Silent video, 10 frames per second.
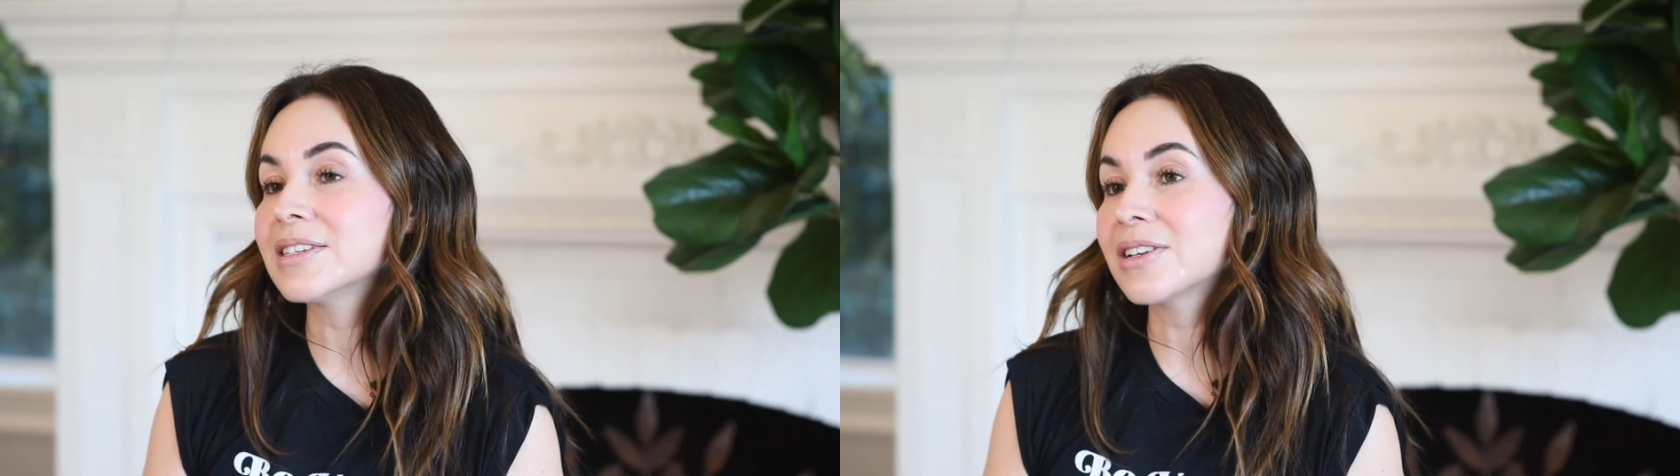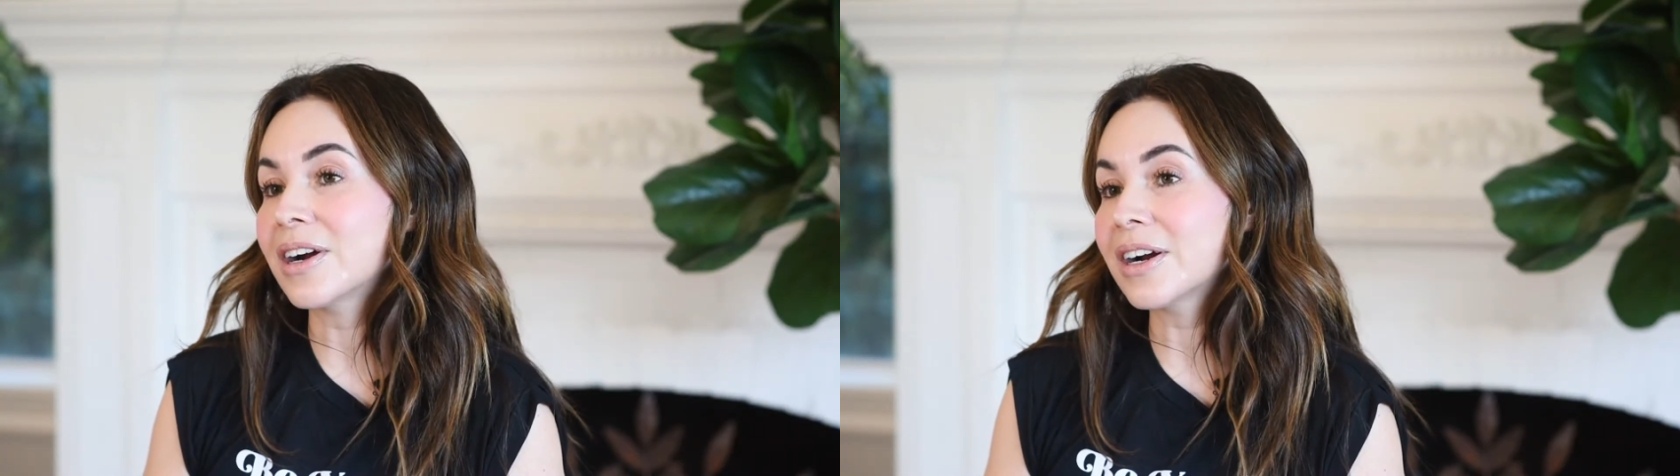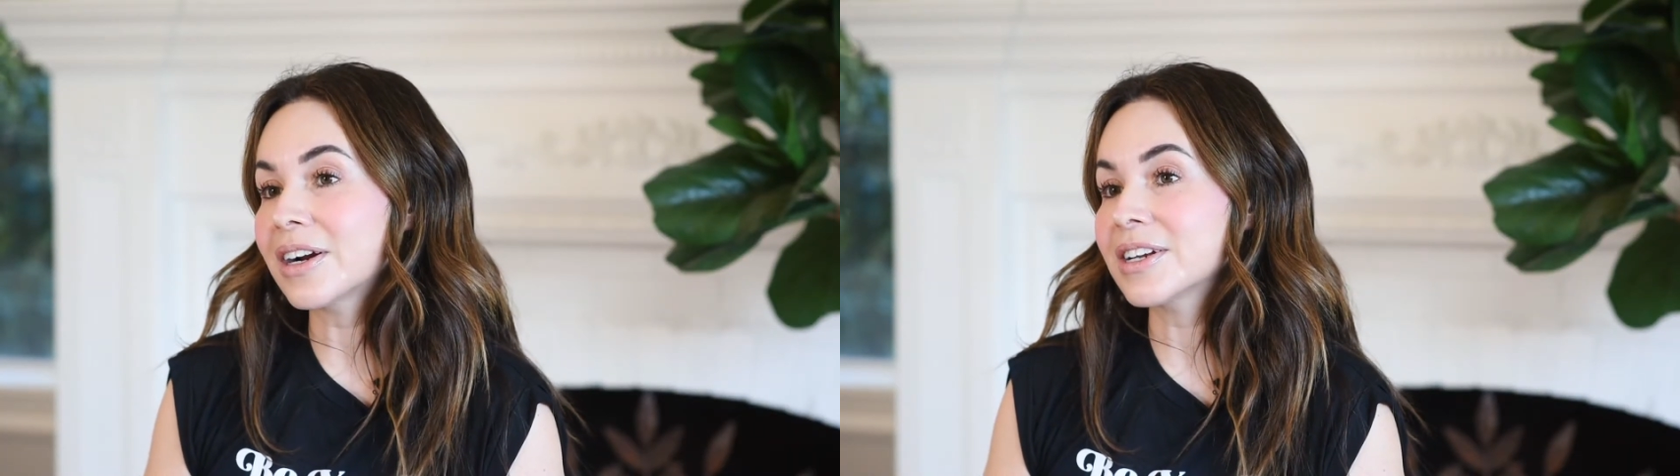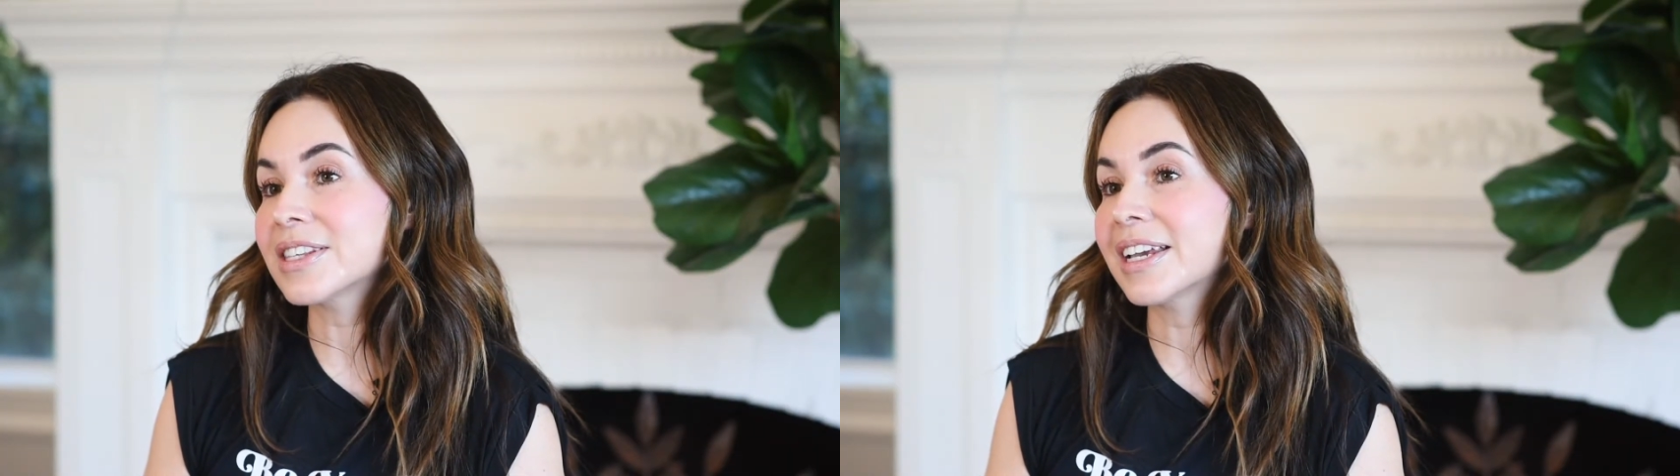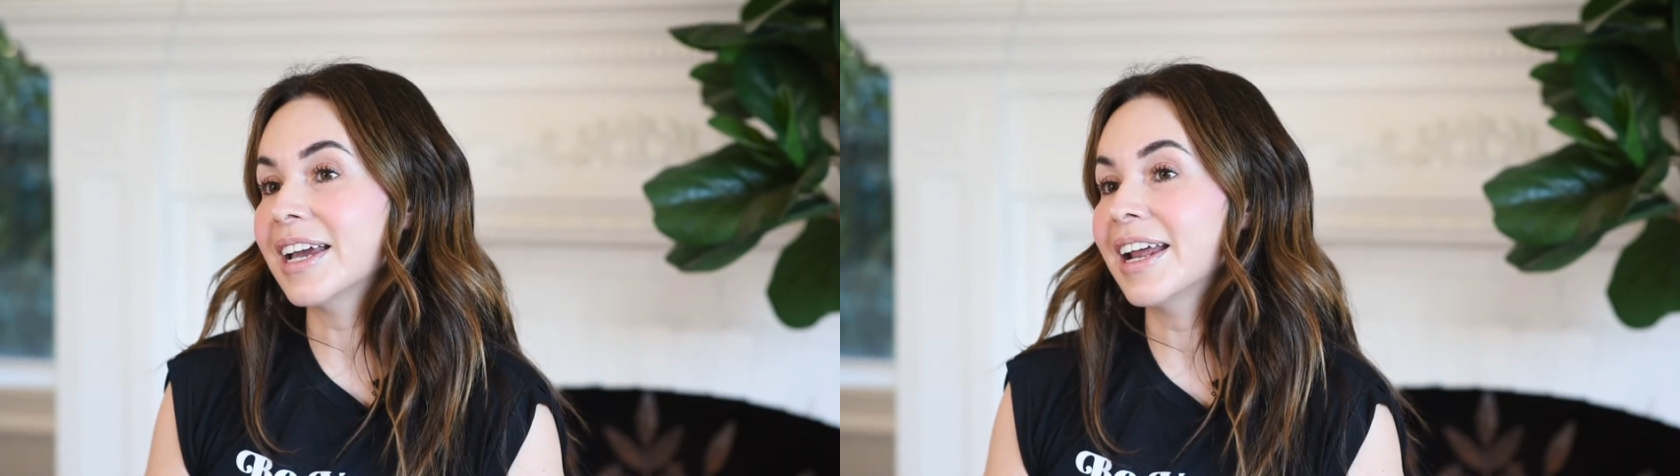darker
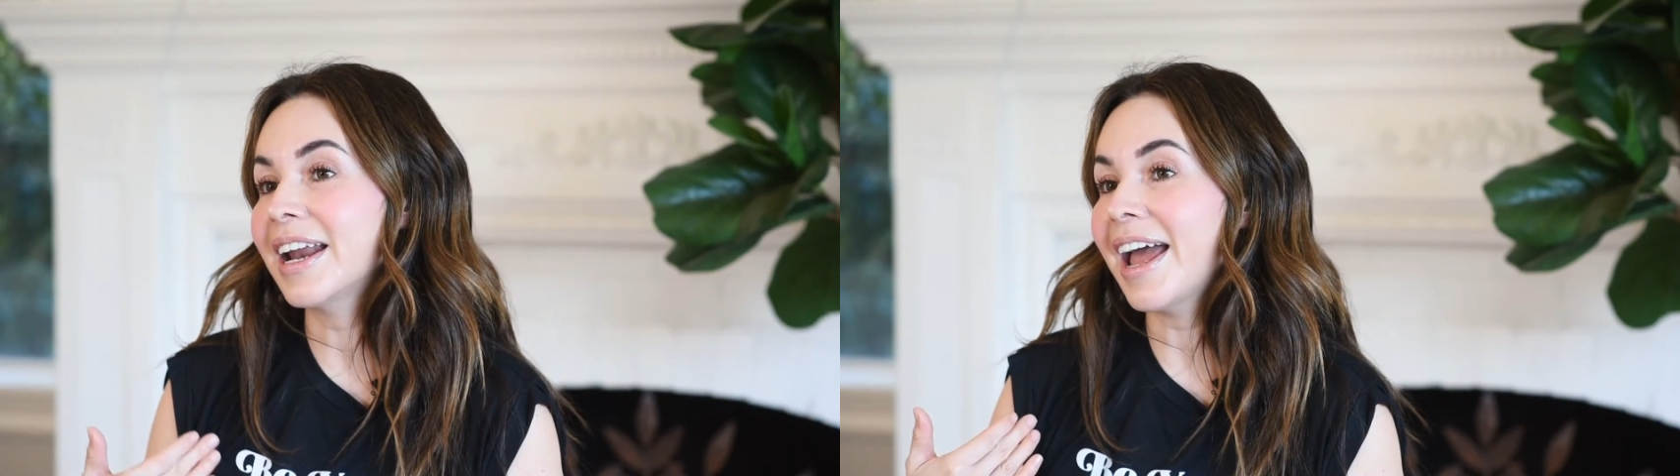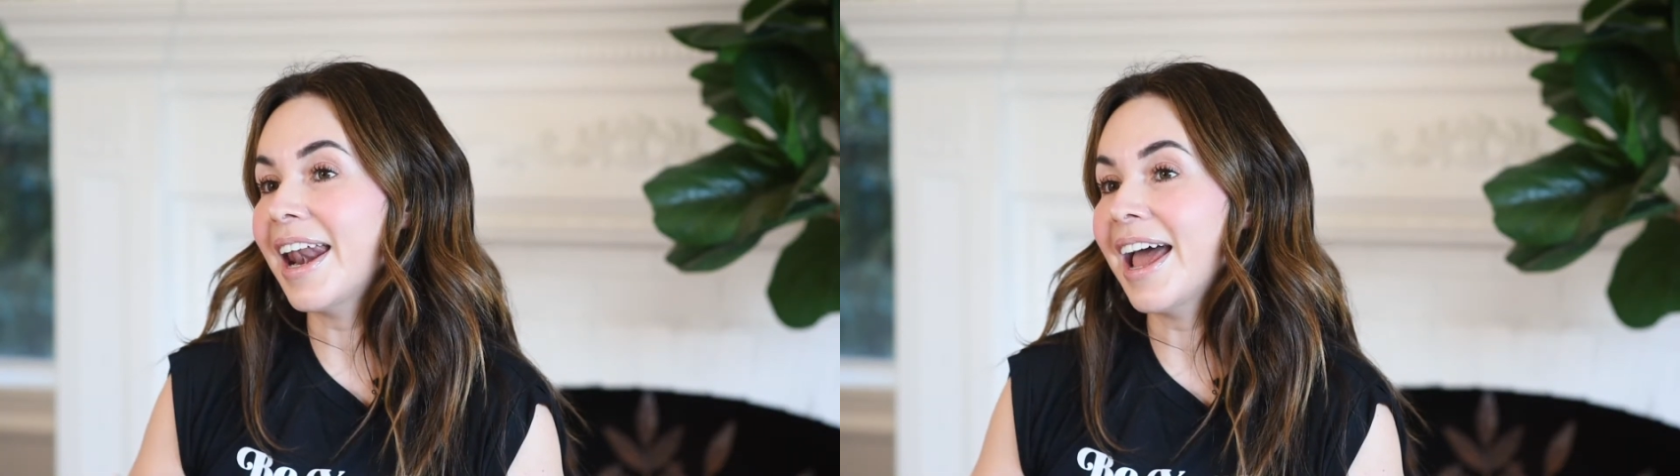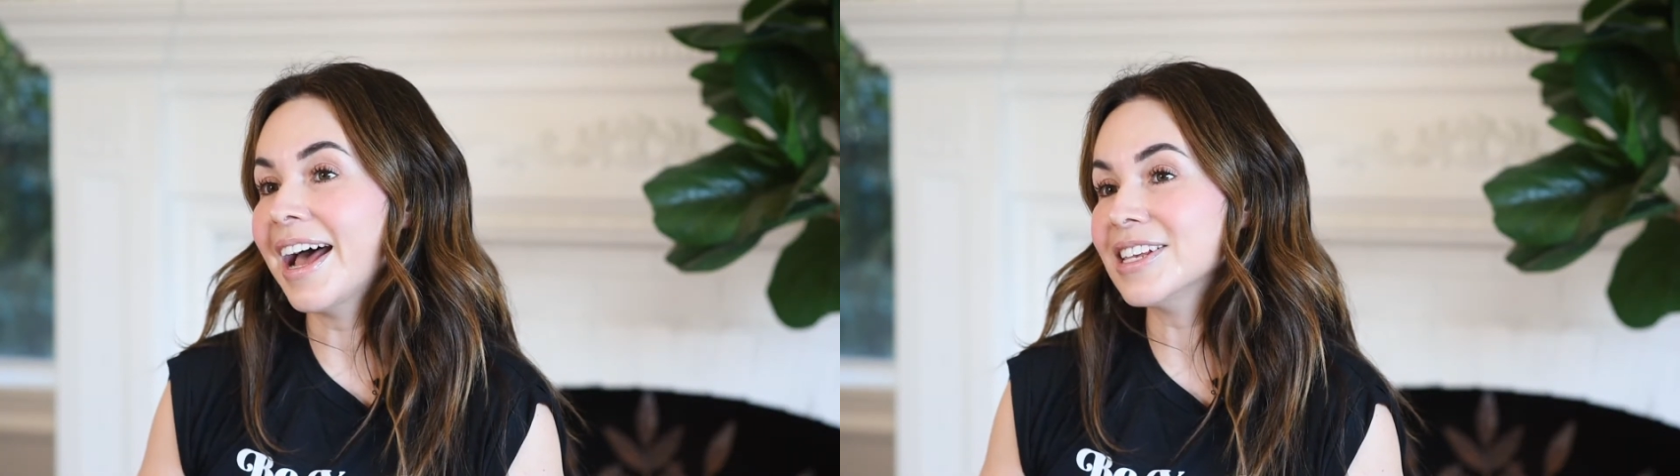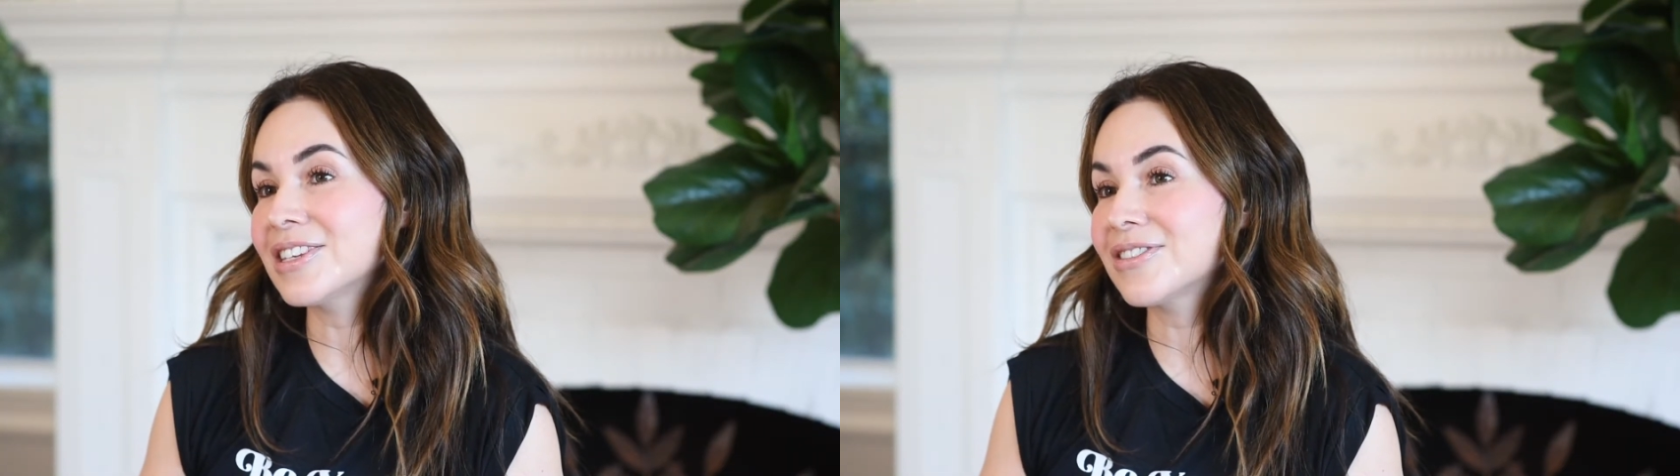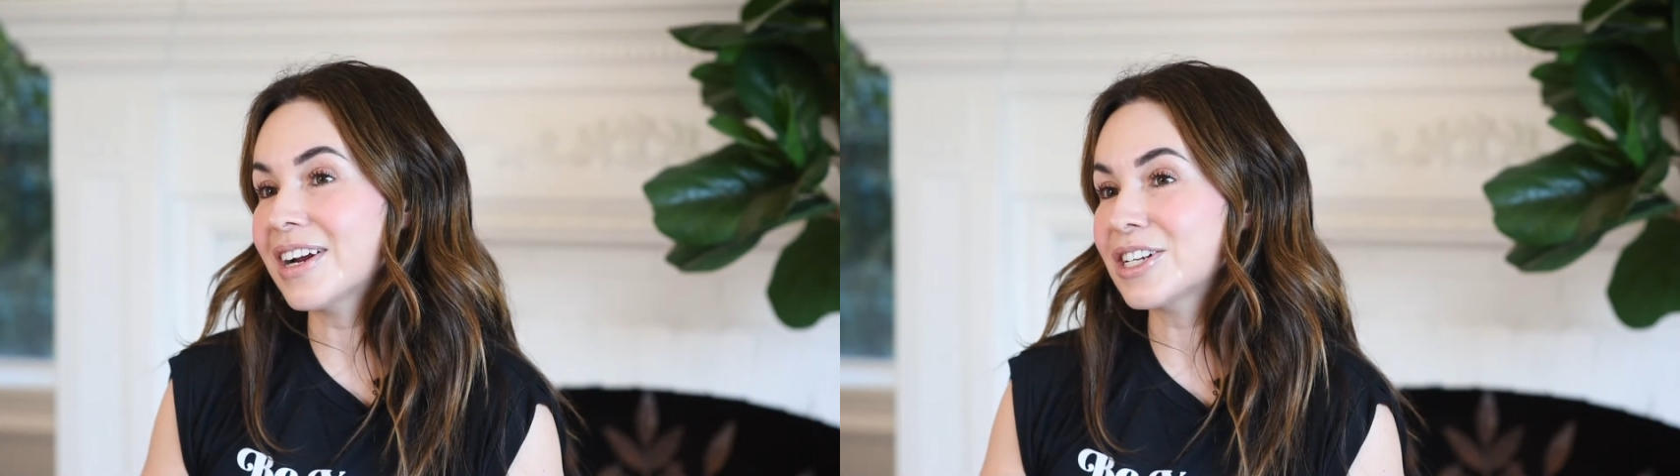skin and has
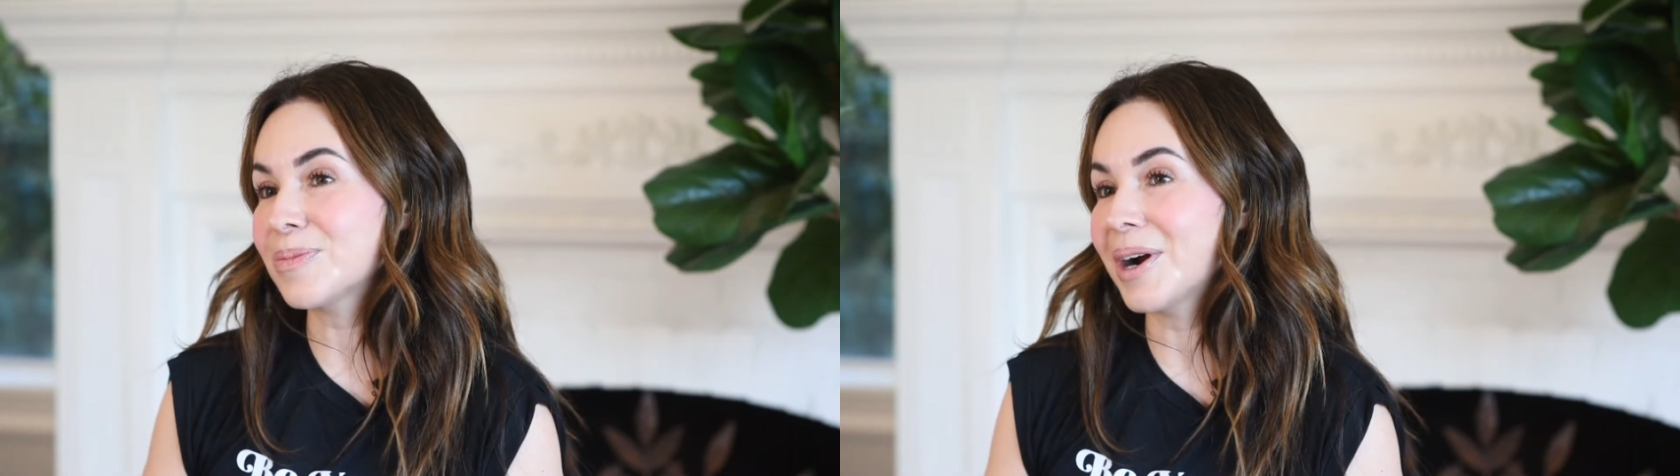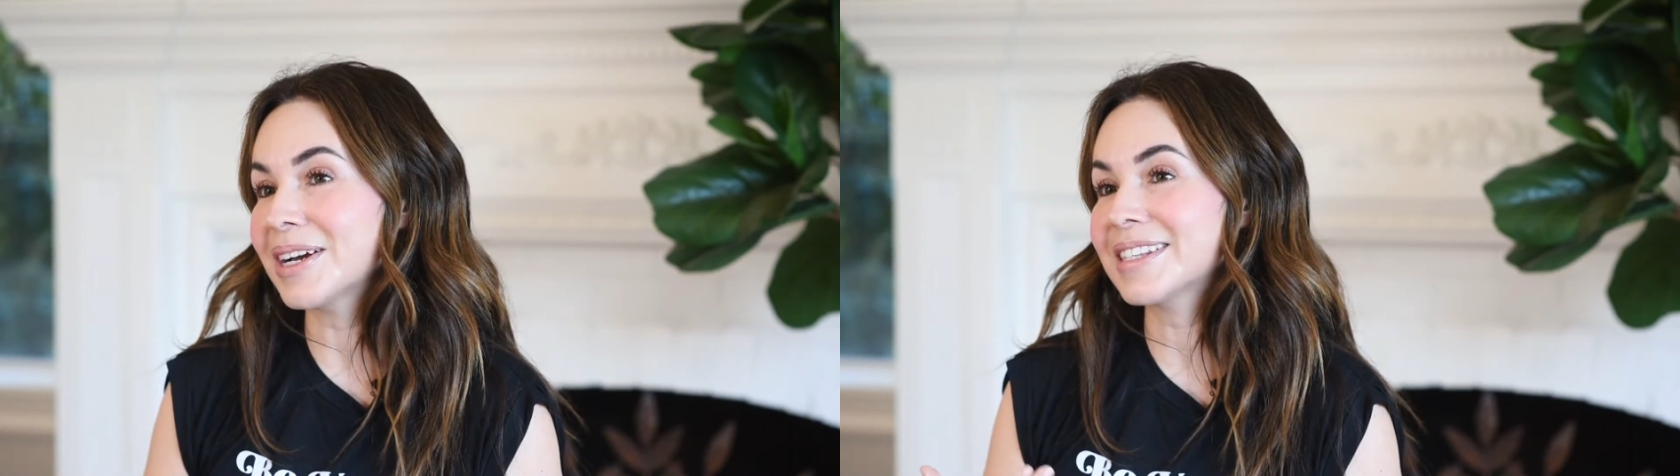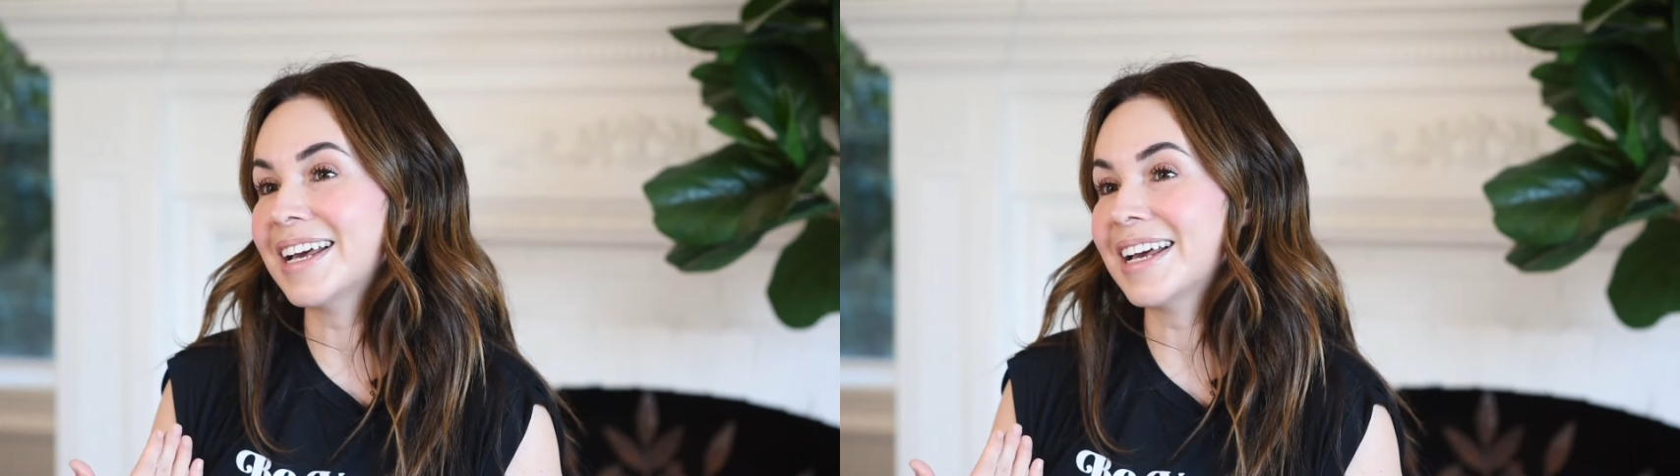stretch marks